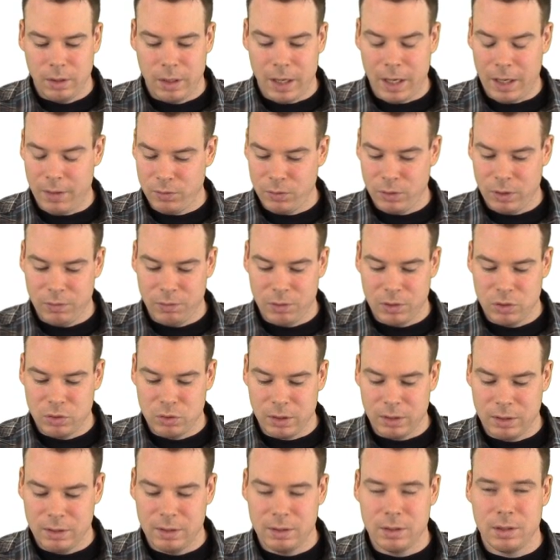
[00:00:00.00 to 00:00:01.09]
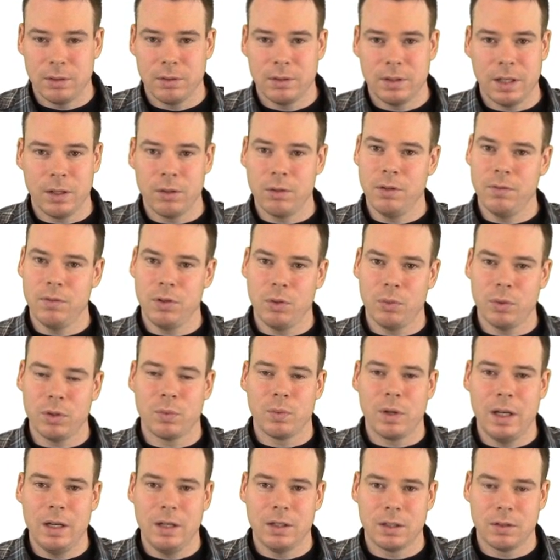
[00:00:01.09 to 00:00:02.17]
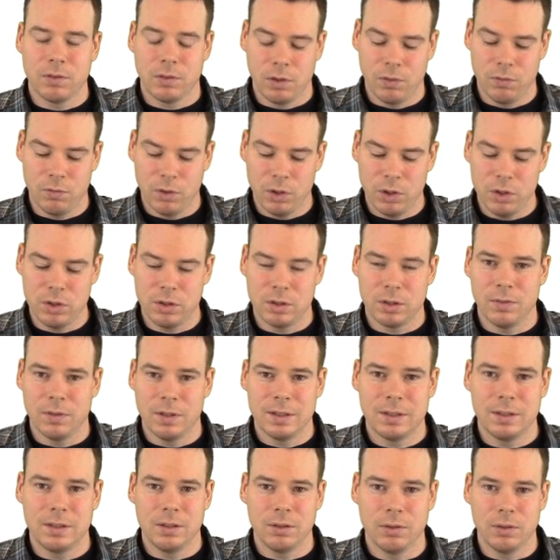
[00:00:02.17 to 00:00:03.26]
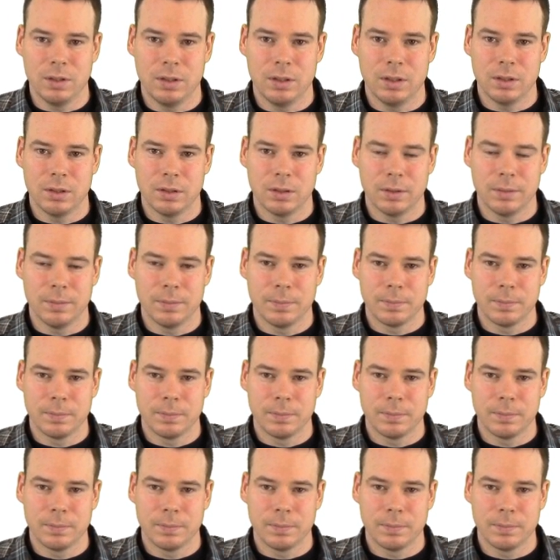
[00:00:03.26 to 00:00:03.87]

after I've constructed the series, I don't even know what the radius of convergence of this series is.